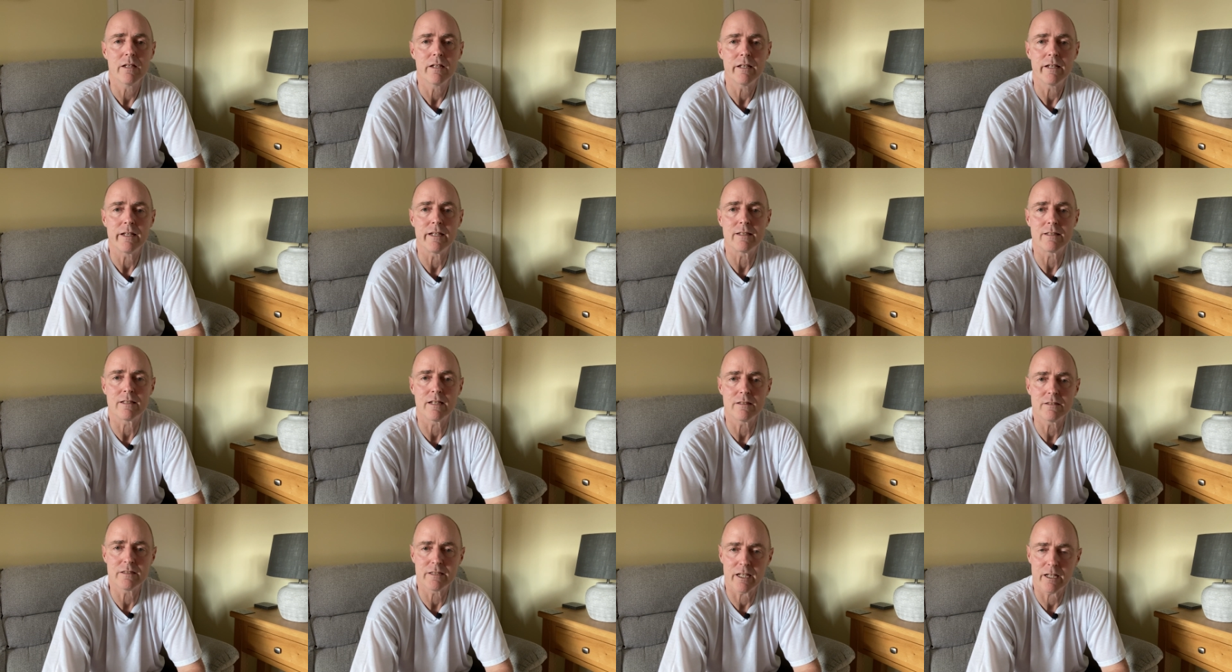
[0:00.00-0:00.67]
It
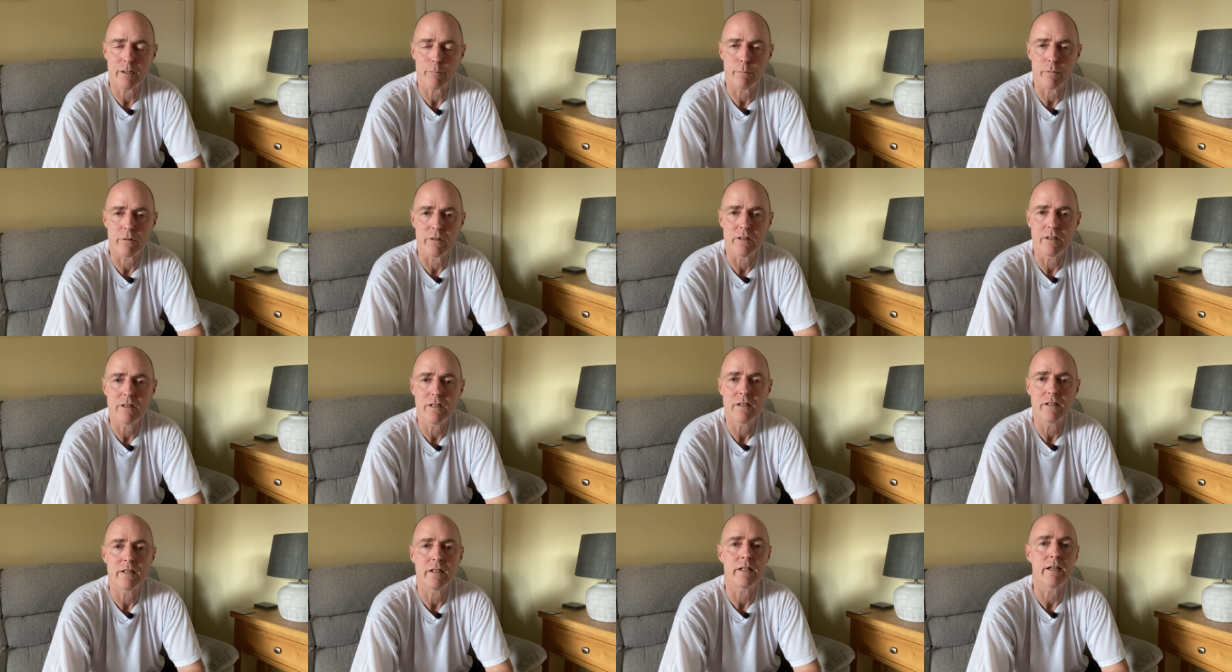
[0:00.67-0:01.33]
does
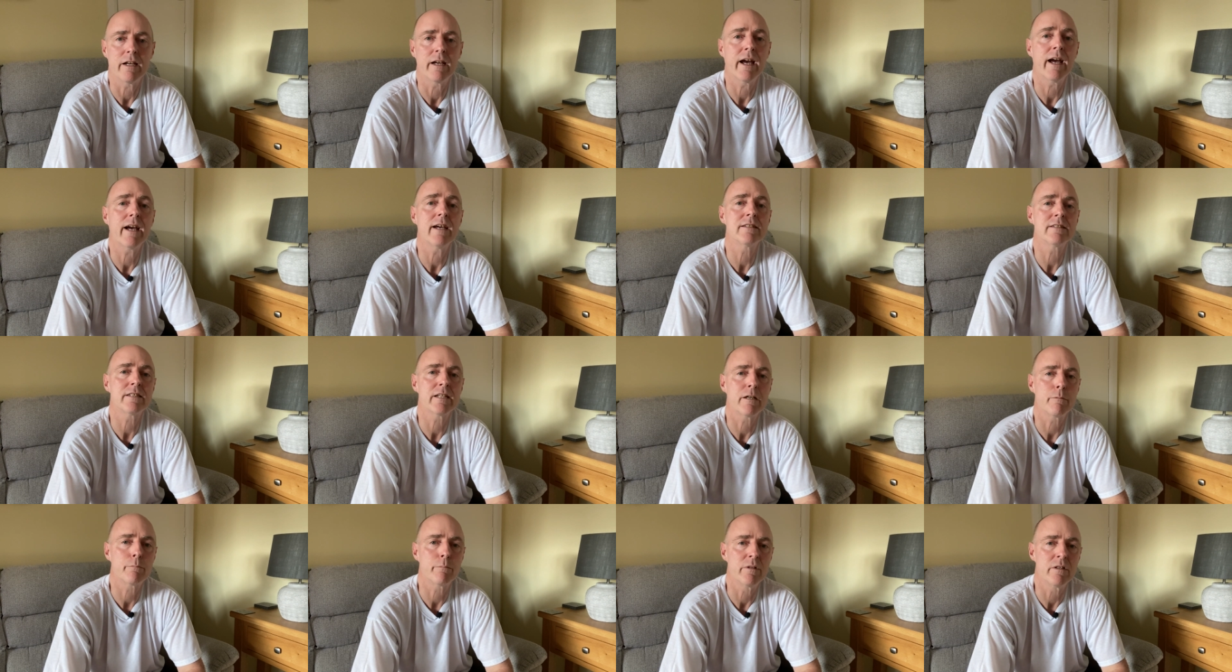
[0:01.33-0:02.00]
happen, it has
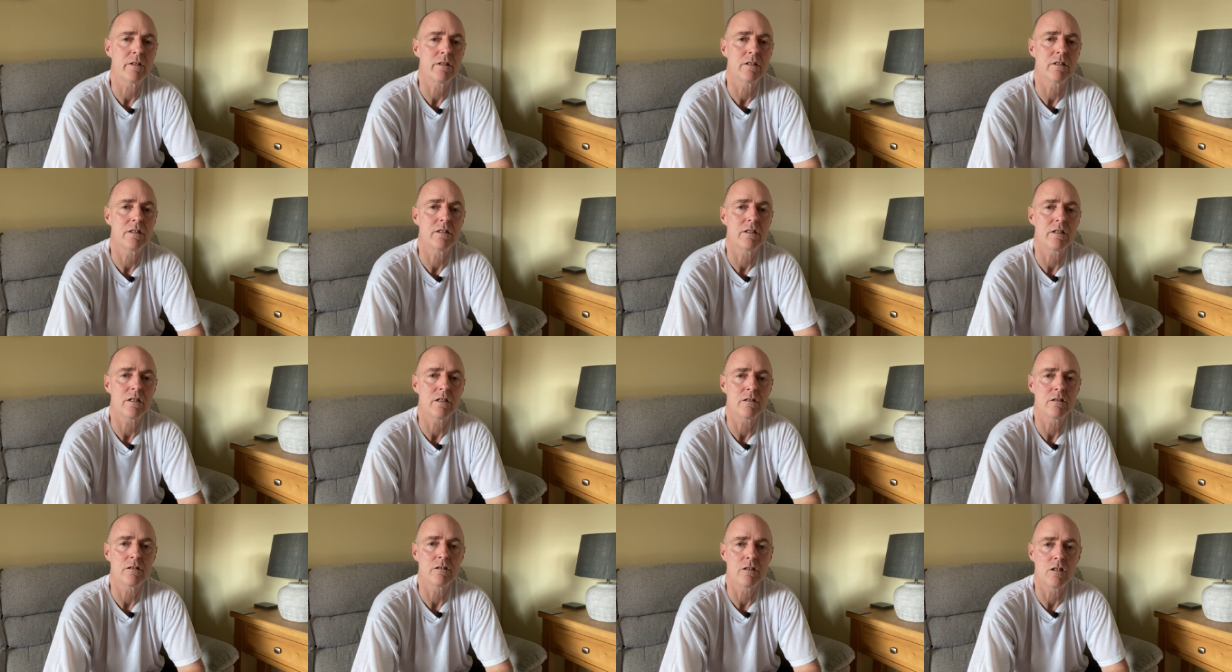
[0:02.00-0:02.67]
happened
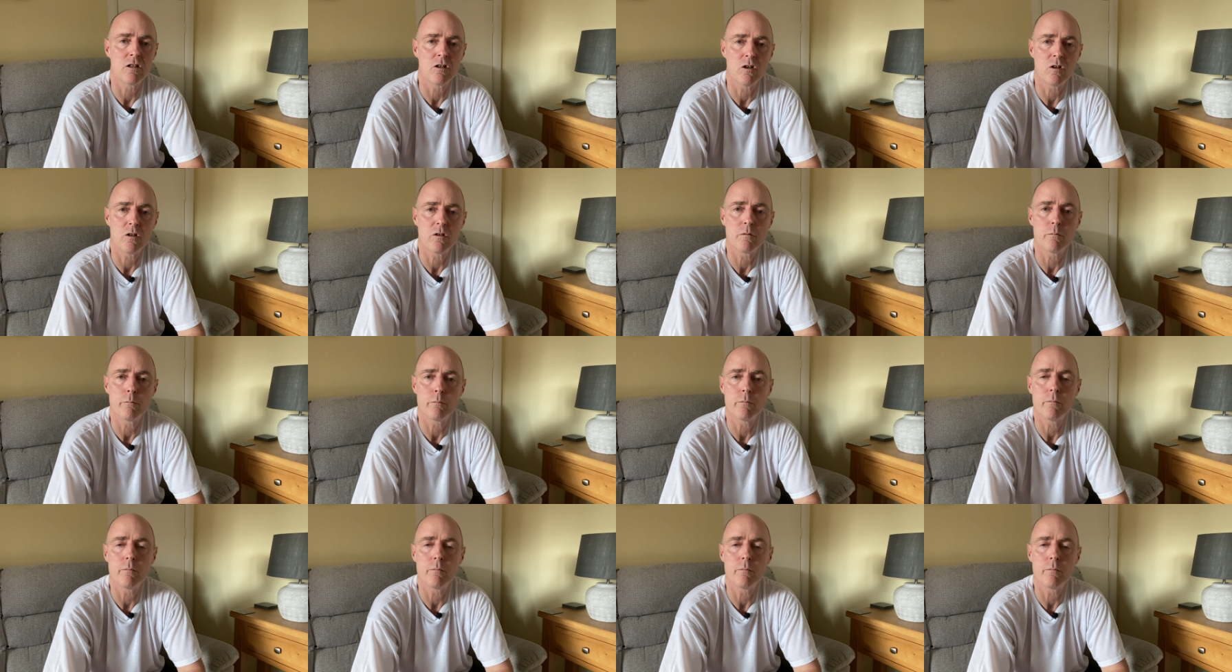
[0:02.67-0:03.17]
a lot